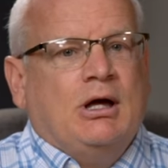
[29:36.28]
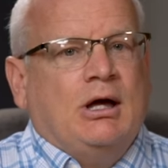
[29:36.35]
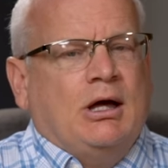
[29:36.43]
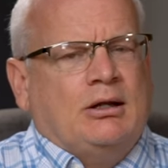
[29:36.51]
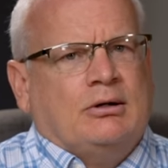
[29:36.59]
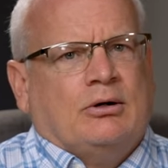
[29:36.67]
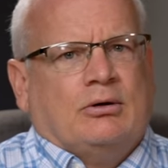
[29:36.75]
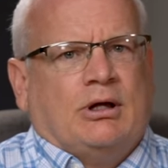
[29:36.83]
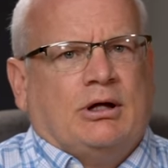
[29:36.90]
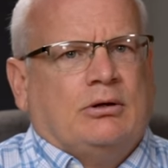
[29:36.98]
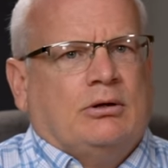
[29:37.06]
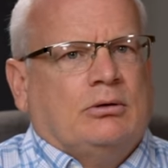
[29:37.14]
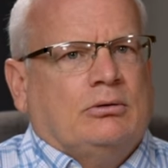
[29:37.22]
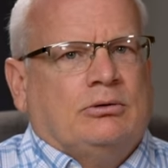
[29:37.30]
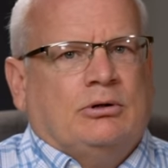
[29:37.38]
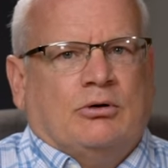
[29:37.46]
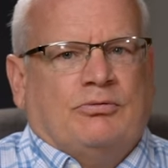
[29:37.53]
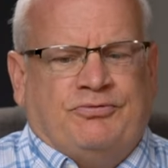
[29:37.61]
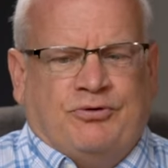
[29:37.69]
And they're like, you
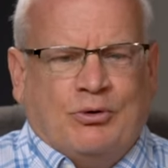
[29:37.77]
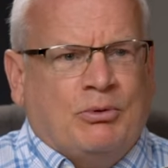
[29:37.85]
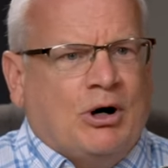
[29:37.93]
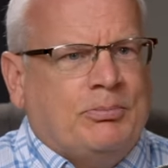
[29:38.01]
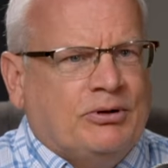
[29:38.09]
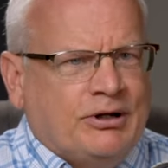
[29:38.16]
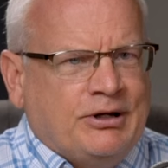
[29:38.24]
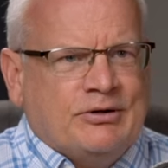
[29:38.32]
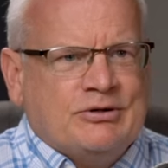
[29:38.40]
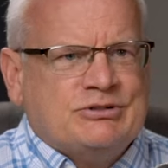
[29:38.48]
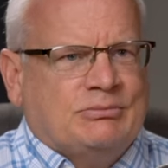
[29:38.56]
know, football players.